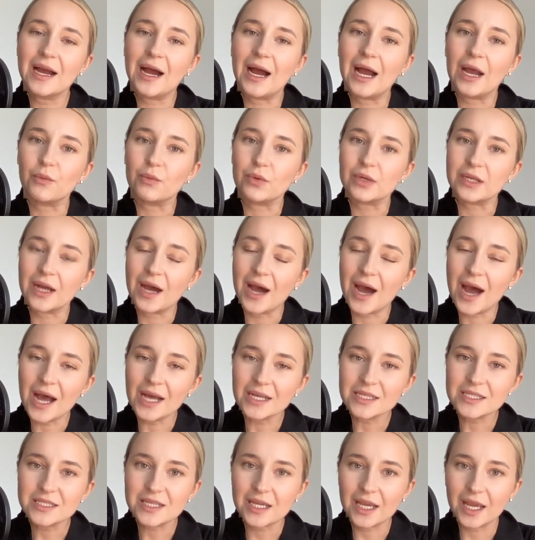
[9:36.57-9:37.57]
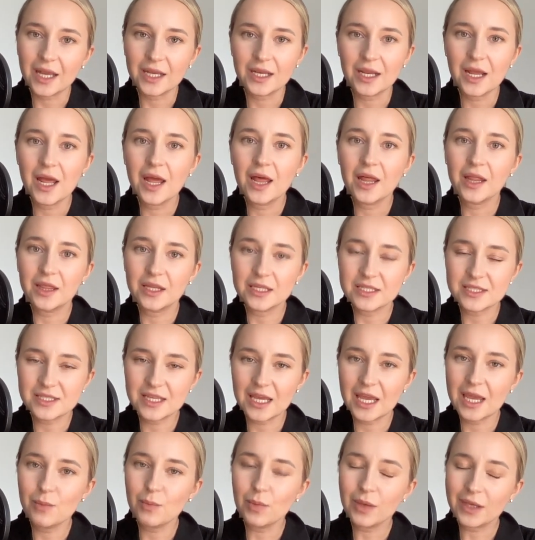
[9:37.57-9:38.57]
I would ask it the
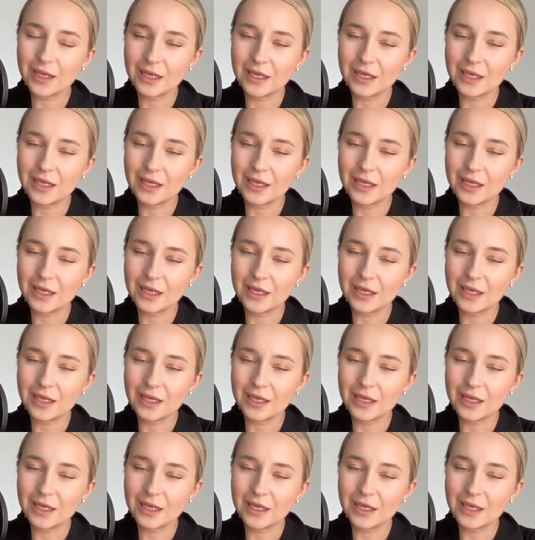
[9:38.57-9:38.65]
same